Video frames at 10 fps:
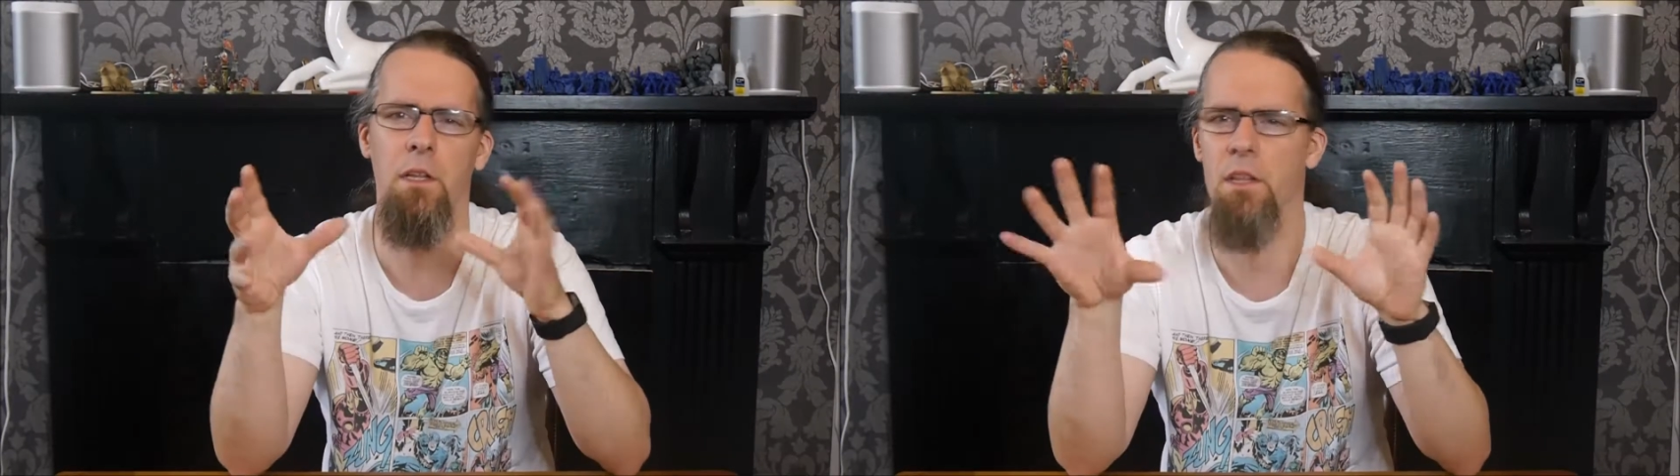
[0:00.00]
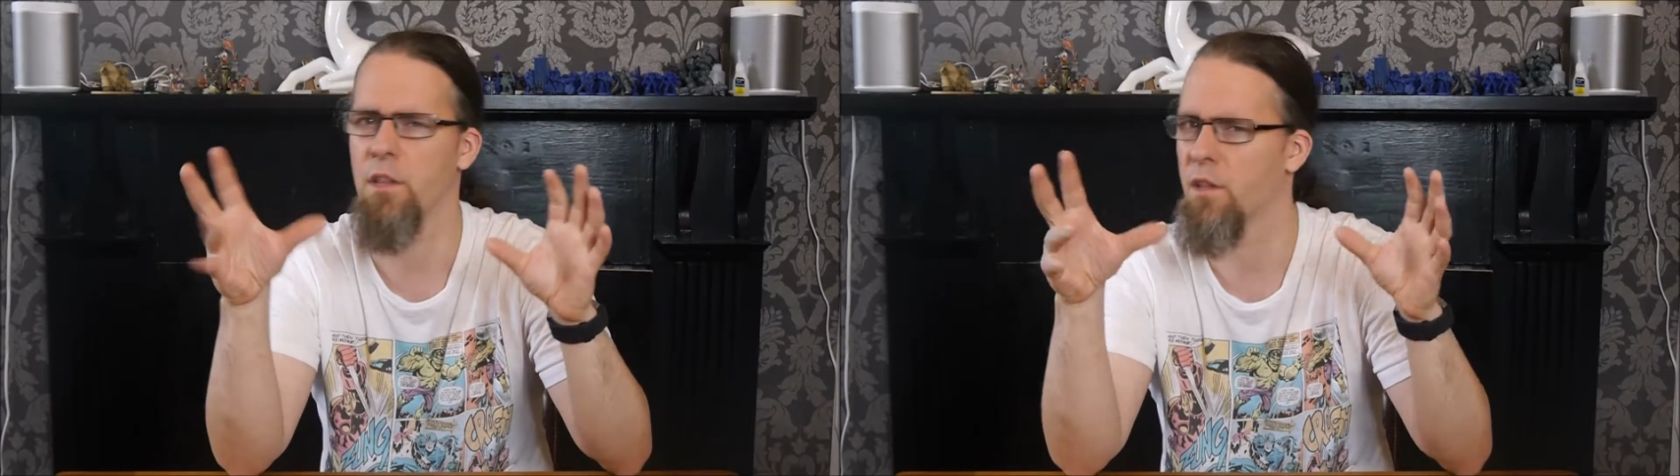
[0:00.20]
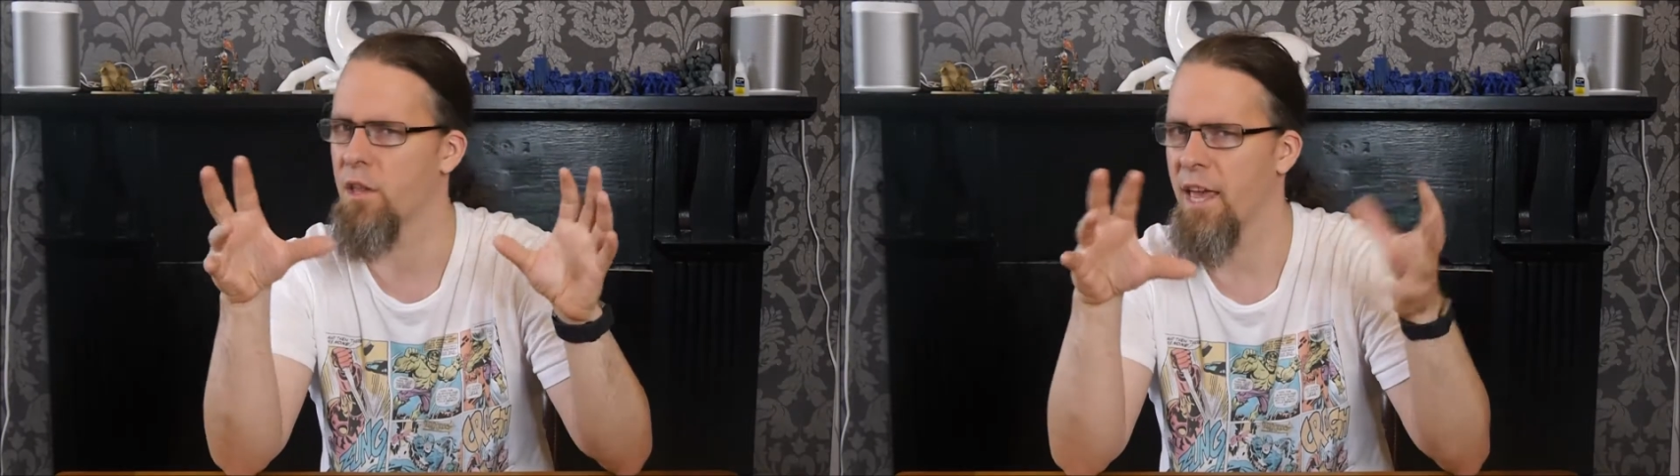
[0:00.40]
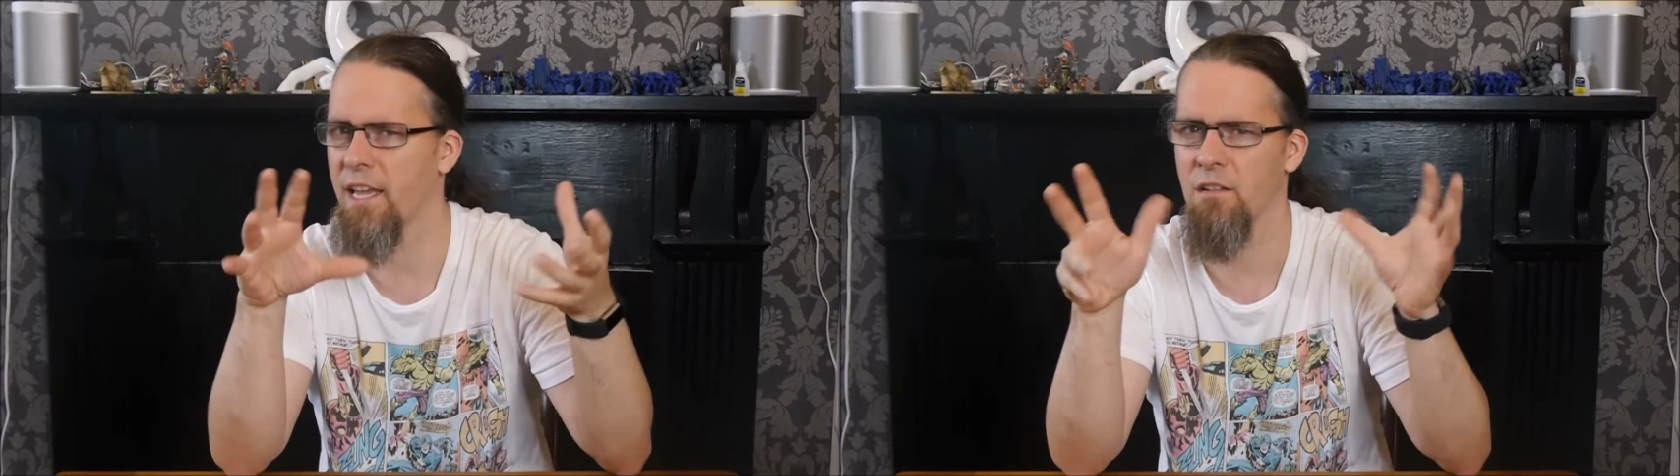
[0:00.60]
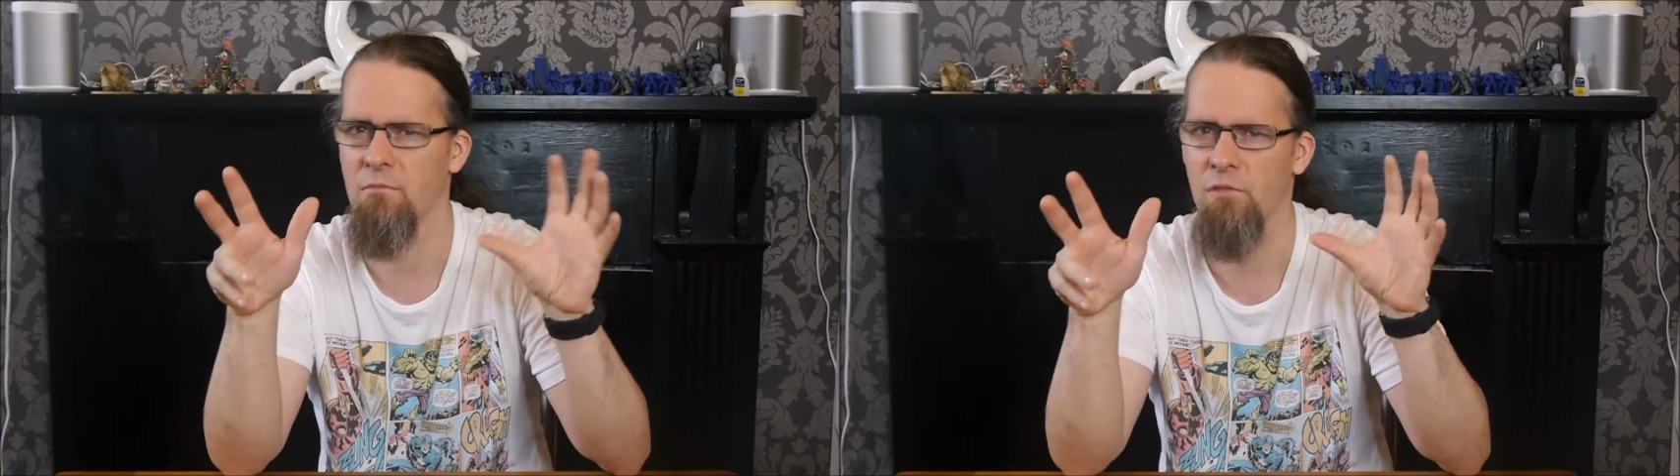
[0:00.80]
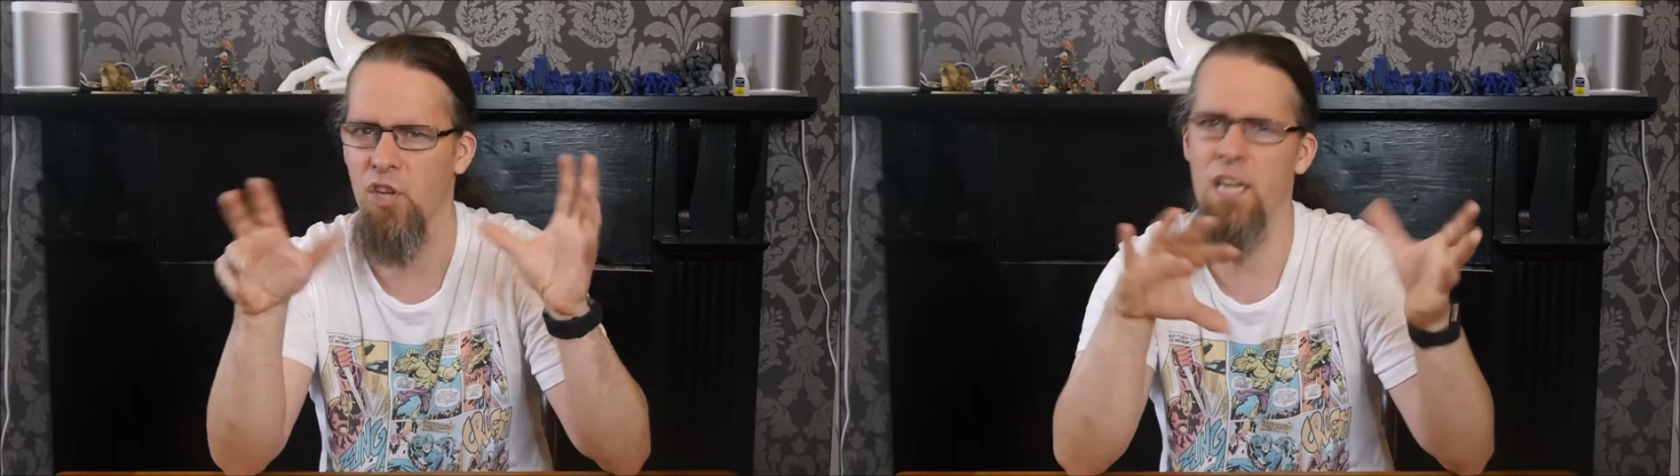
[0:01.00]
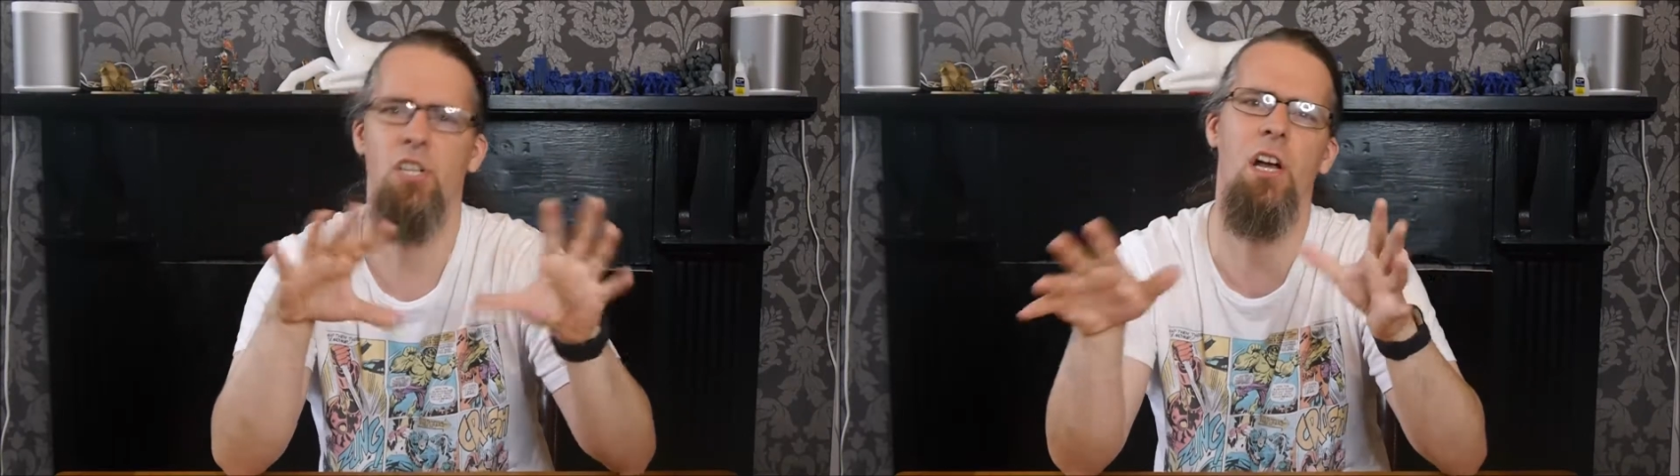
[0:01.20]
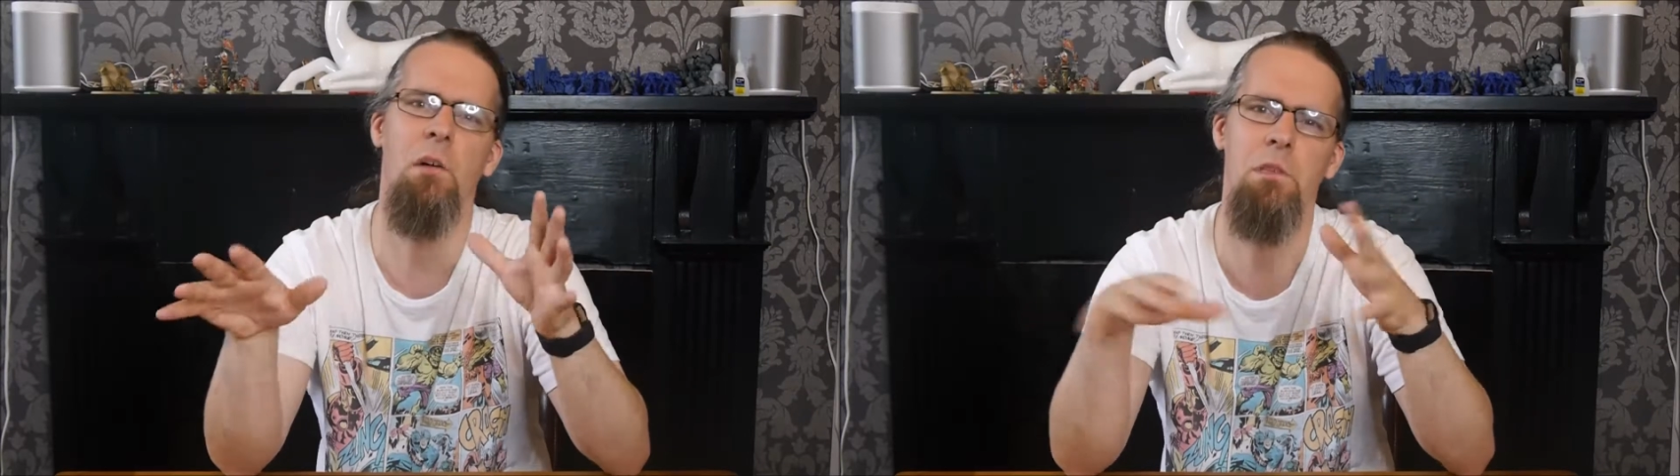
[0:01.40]
that they can change
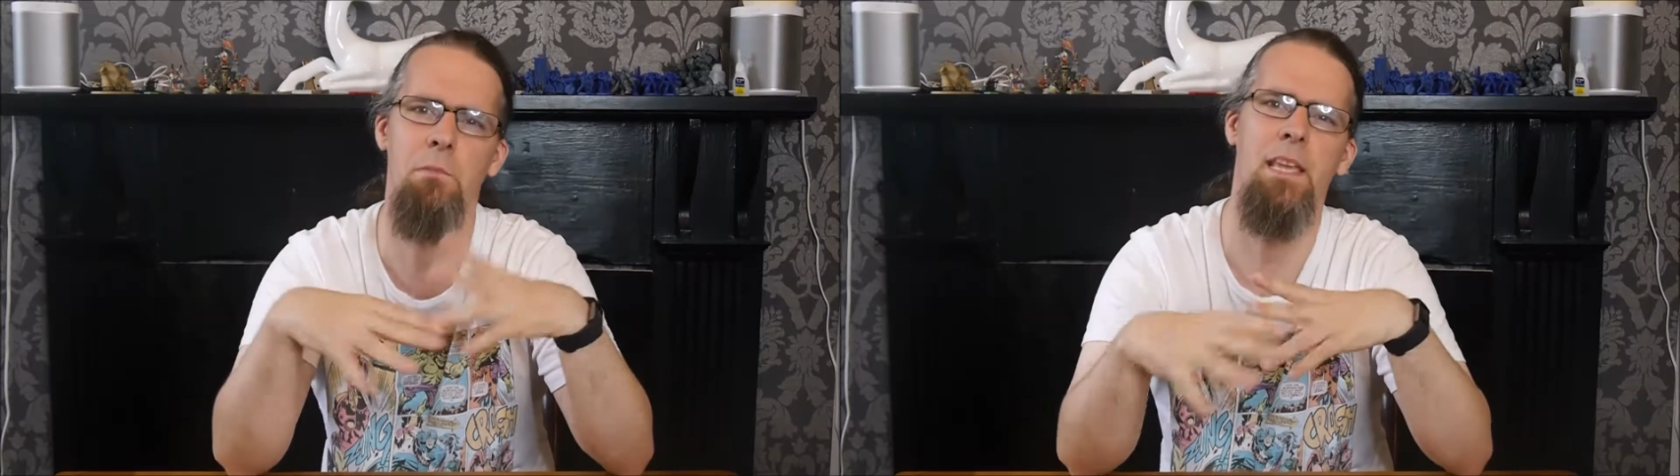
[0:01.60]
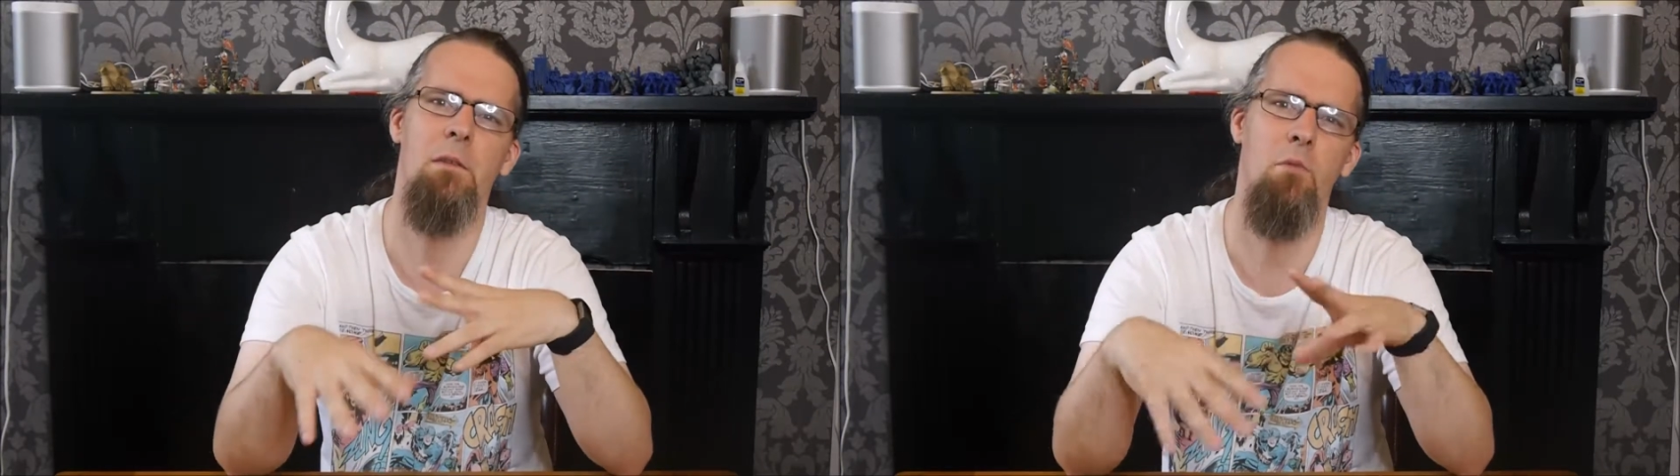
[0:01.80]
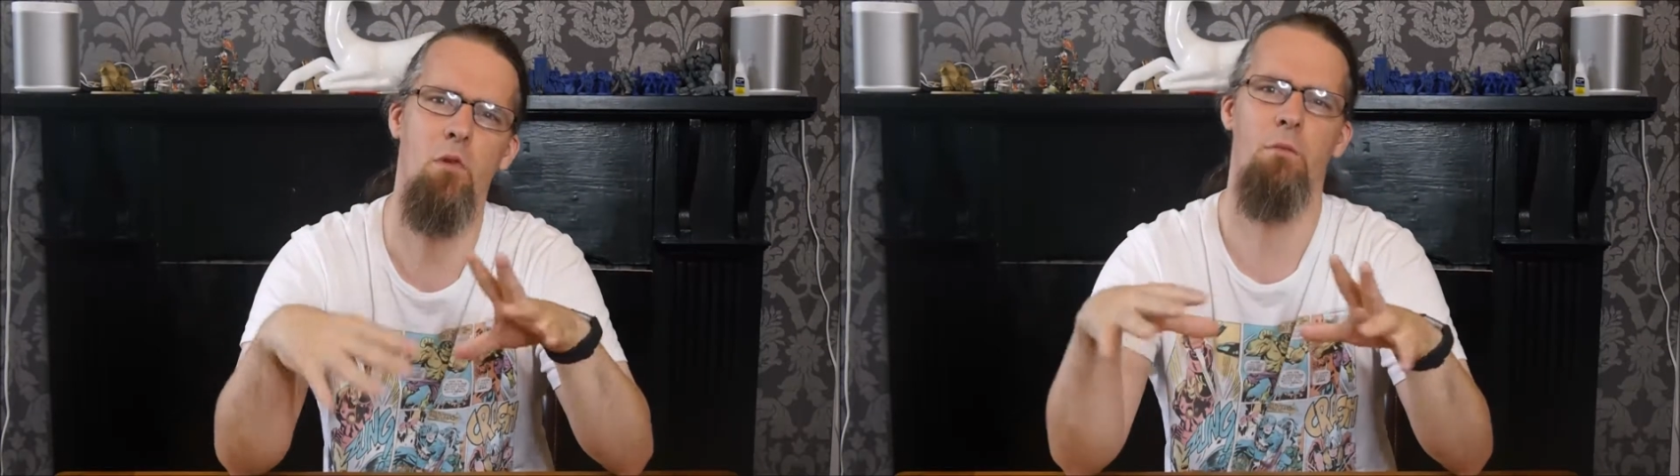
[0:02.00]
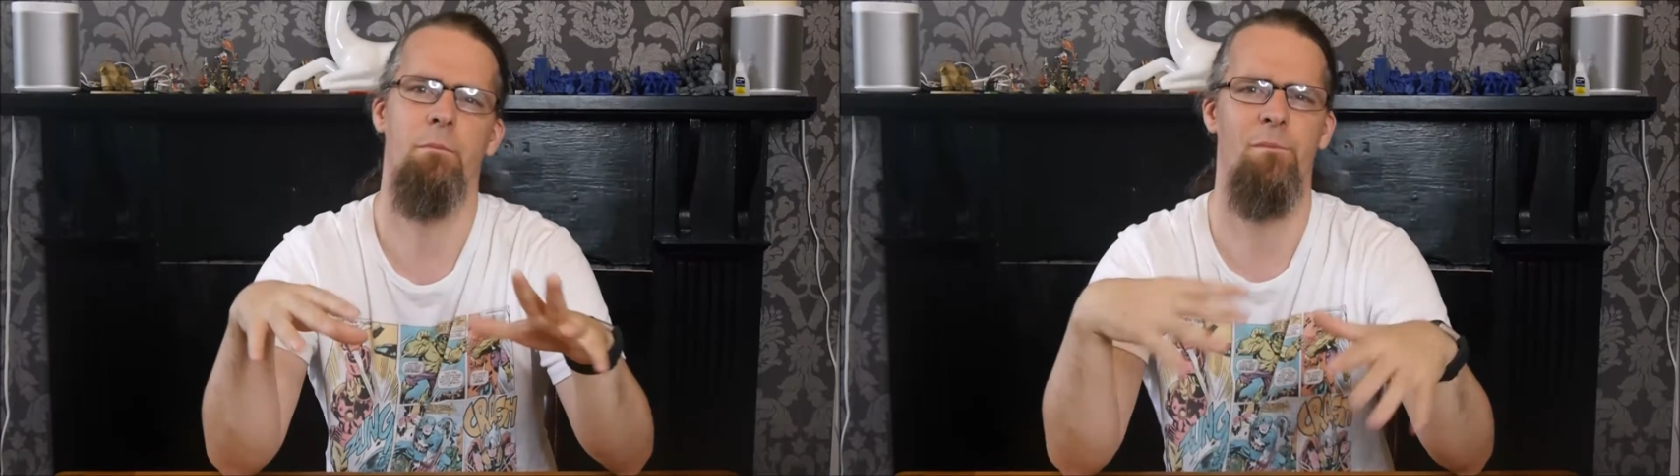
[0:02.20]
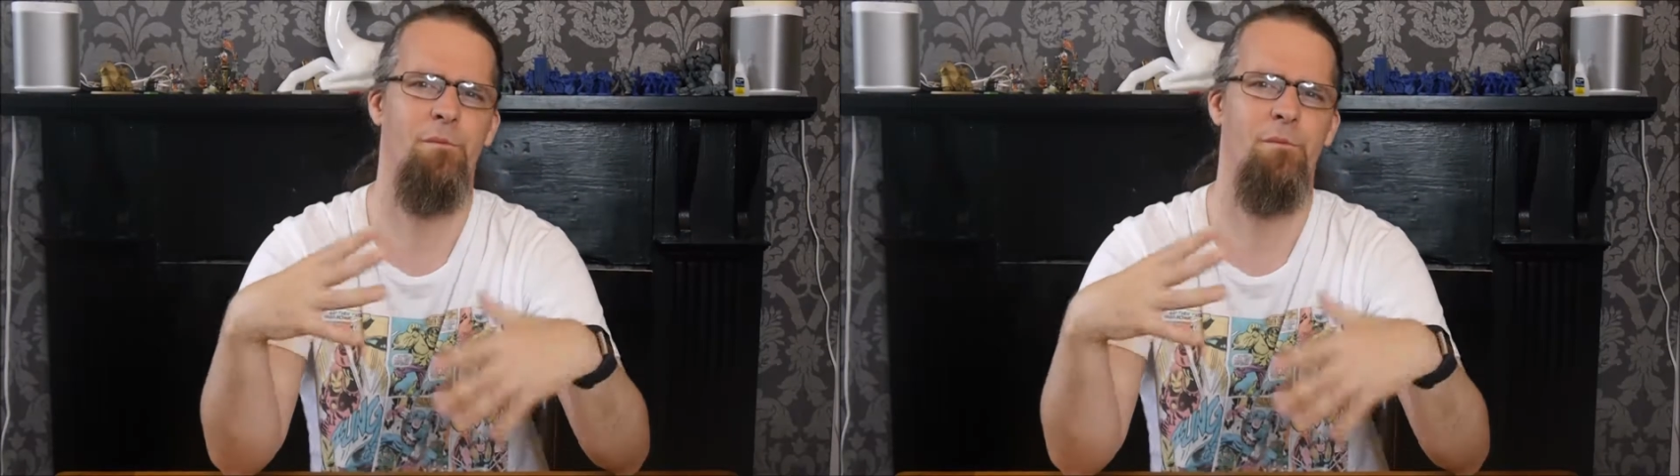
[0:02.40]
it up to make it more